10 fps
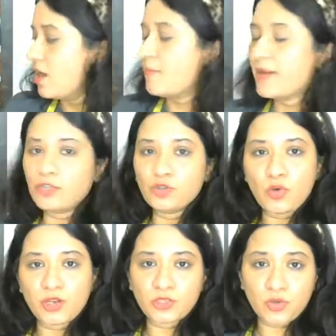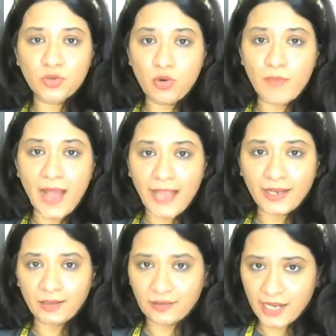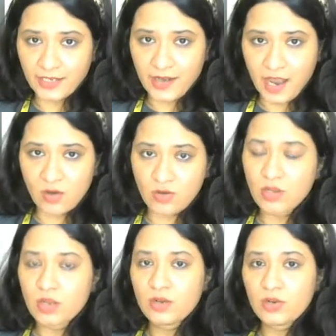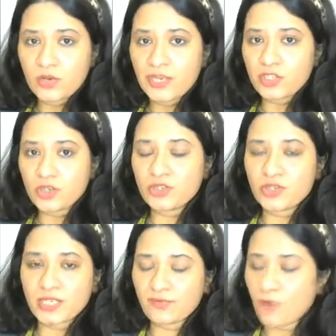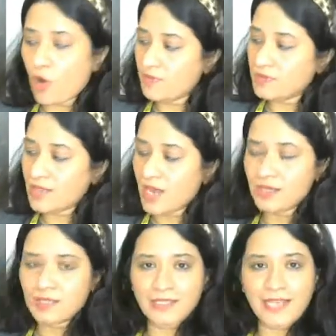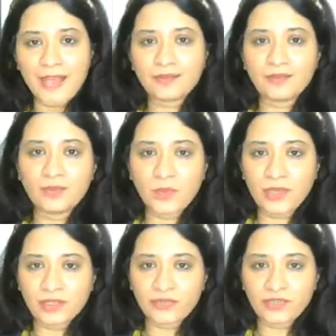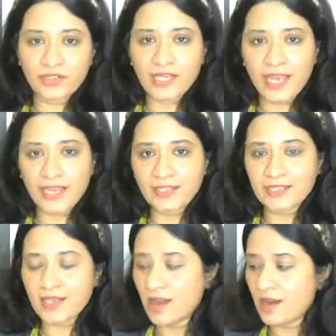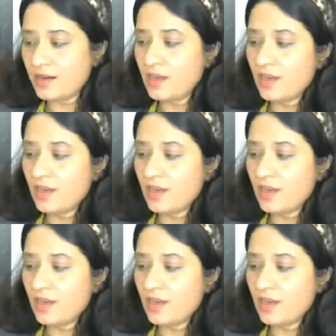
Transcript: But I do want you to go back right now, look at your dress forms, understand where the different lines are.